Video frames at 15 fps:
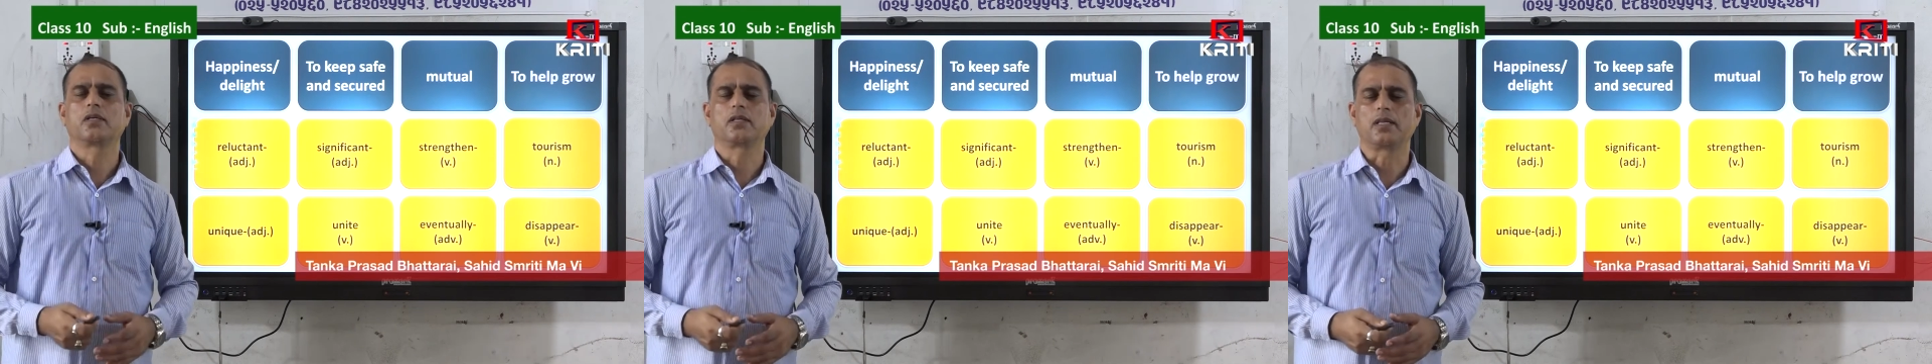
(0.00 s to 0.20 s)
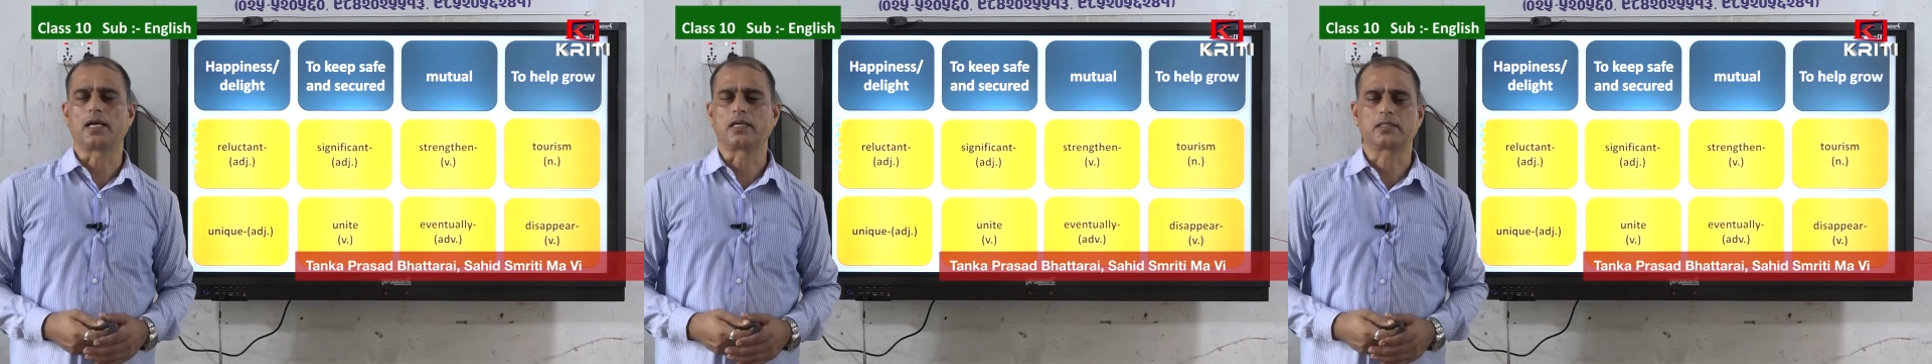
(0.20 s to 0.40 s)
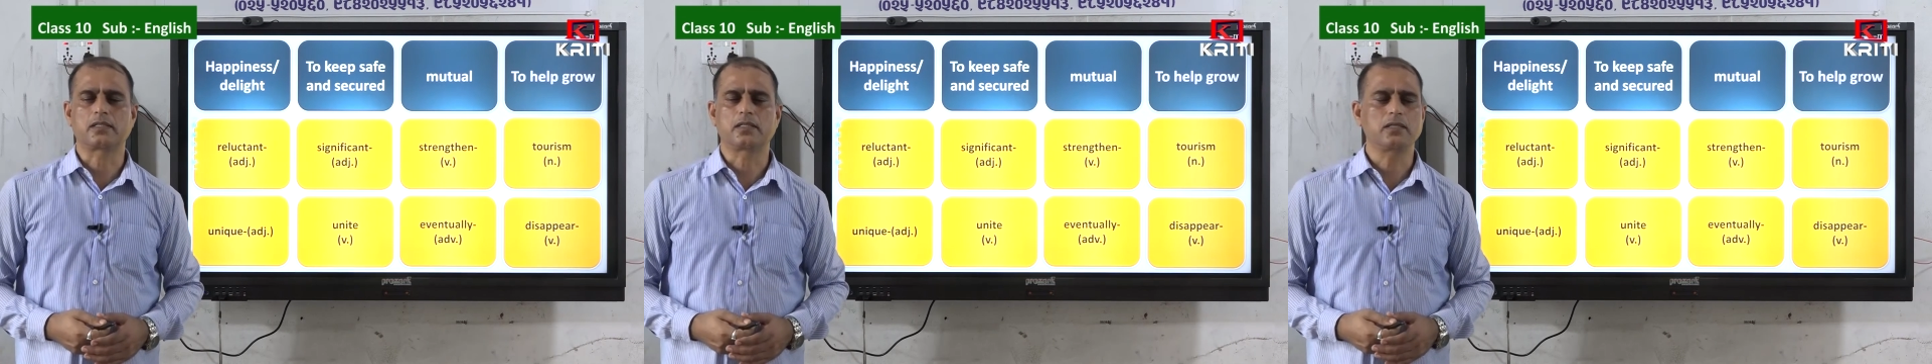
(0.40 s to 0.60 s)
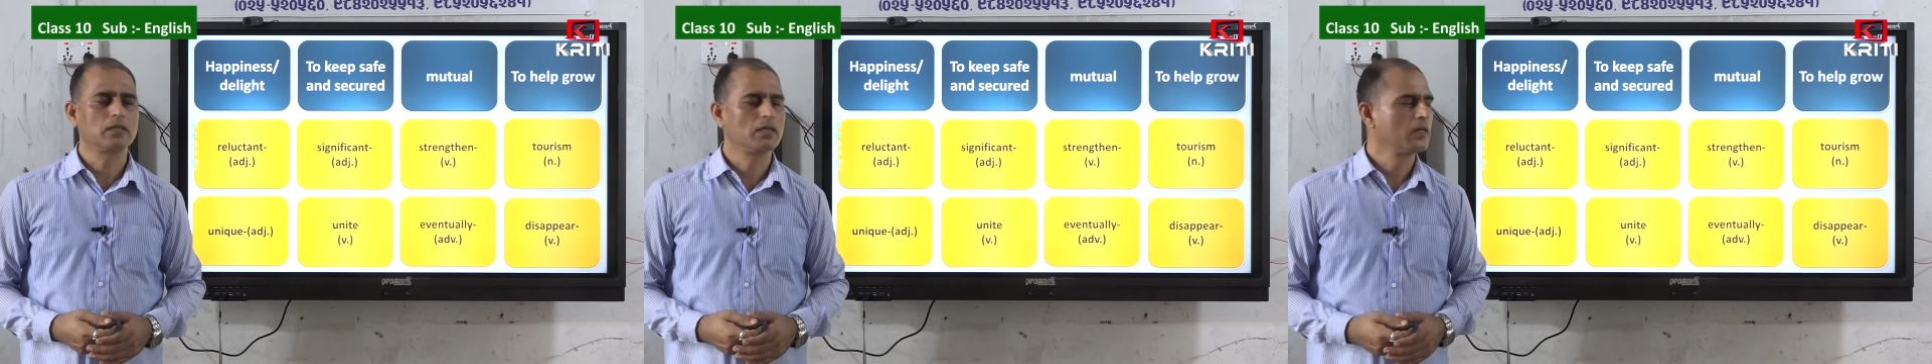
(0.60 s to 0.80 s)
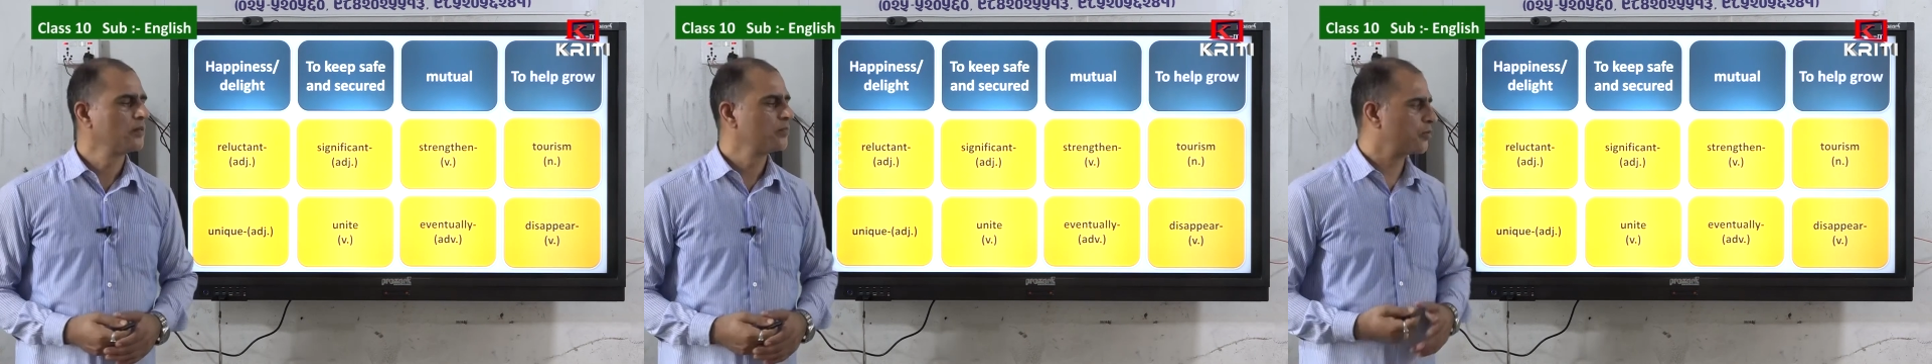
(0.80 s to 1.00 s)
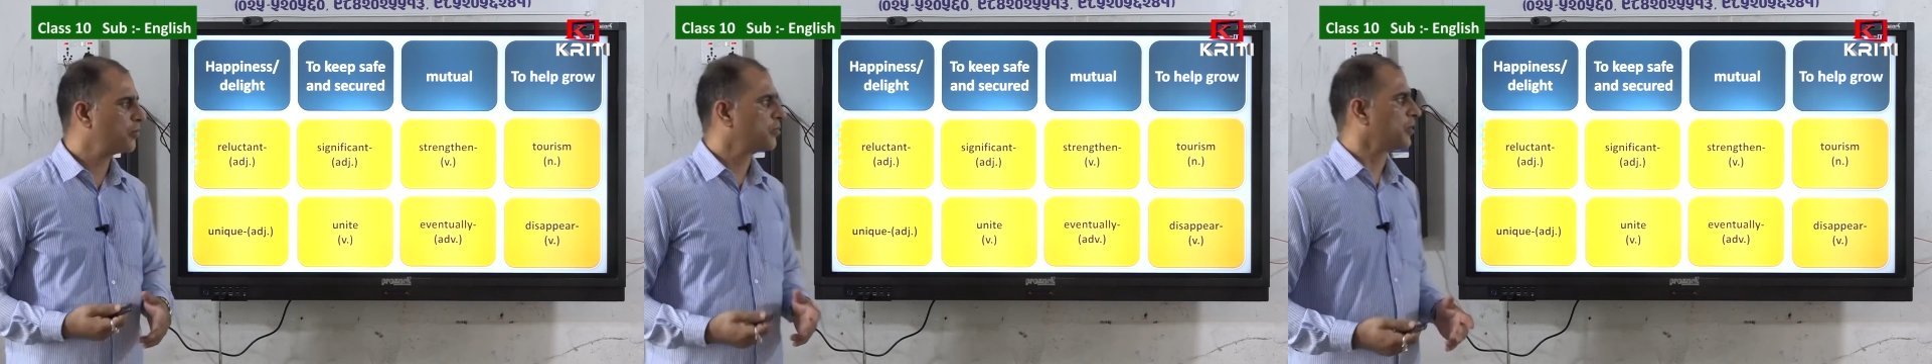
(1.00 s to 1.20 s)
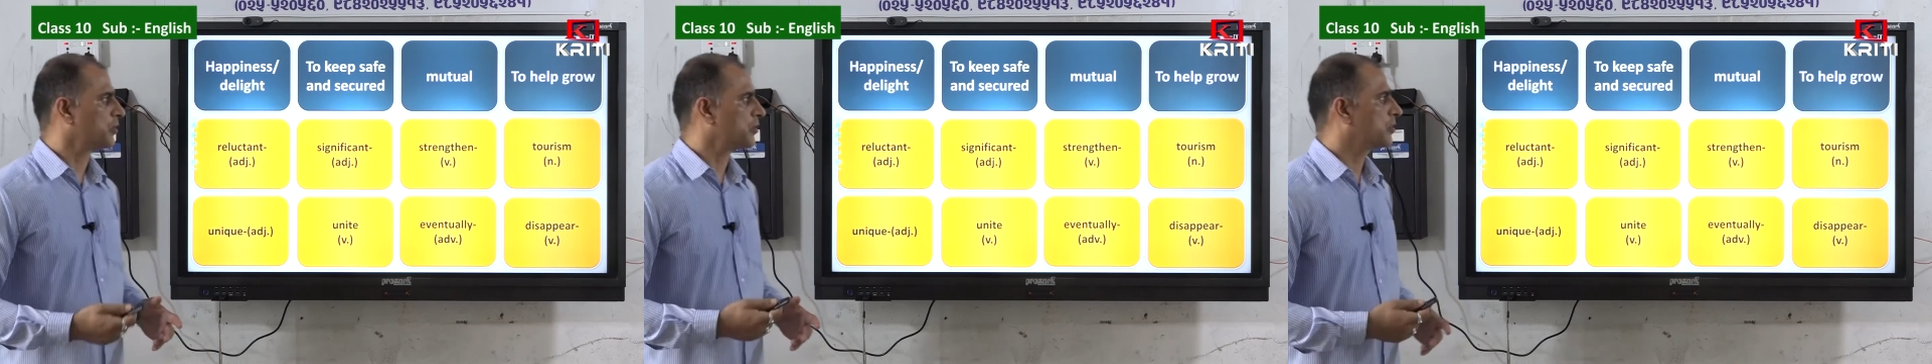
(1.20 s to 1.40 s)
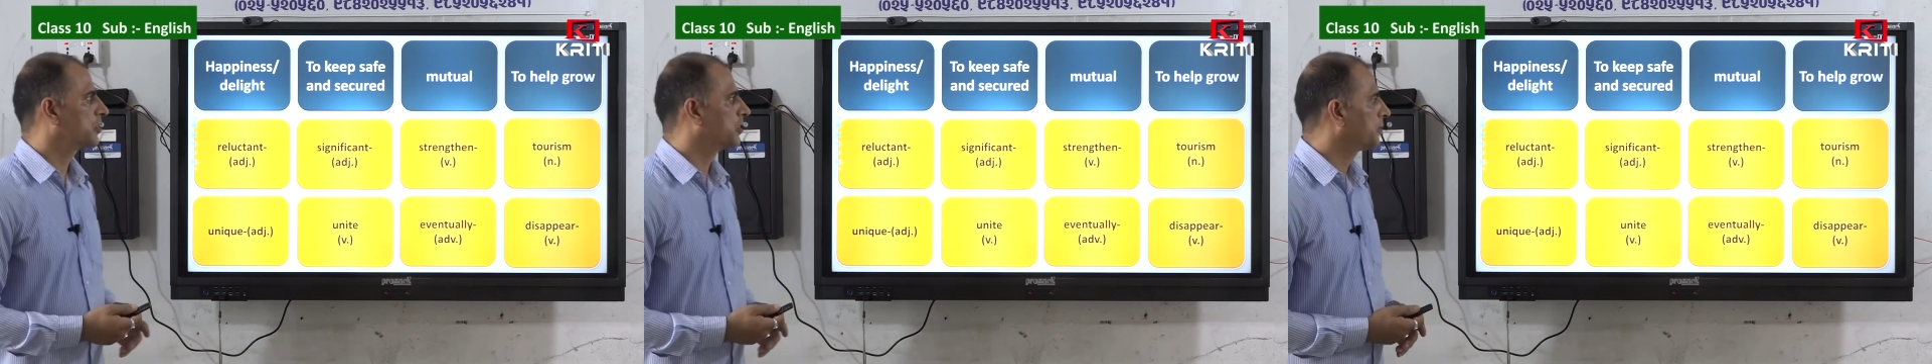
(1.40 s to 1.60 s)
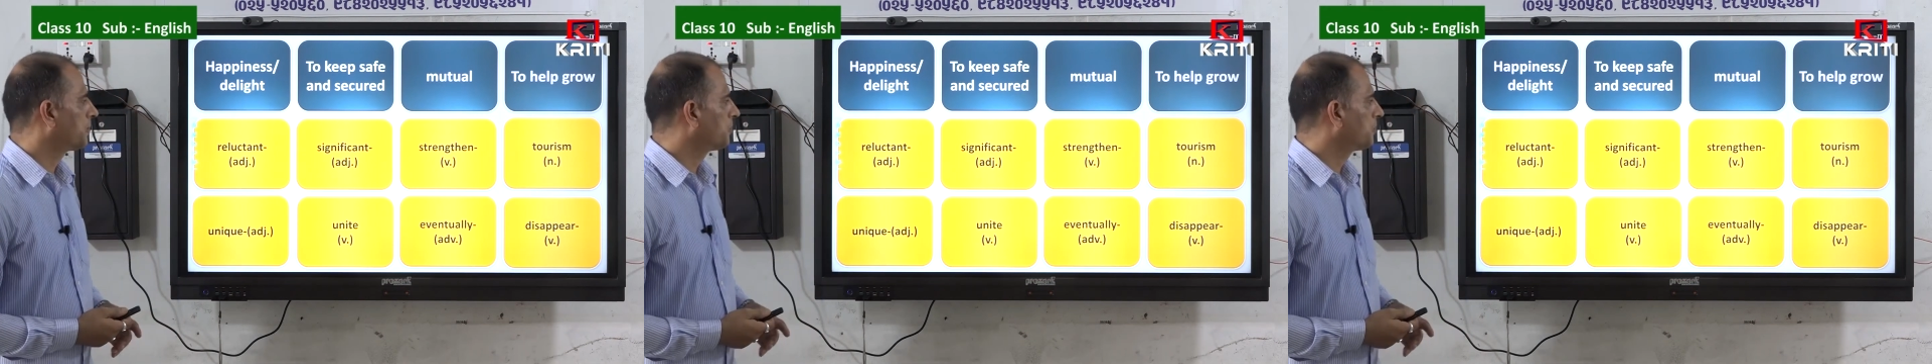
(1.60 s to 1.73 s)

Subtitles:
That's the promote.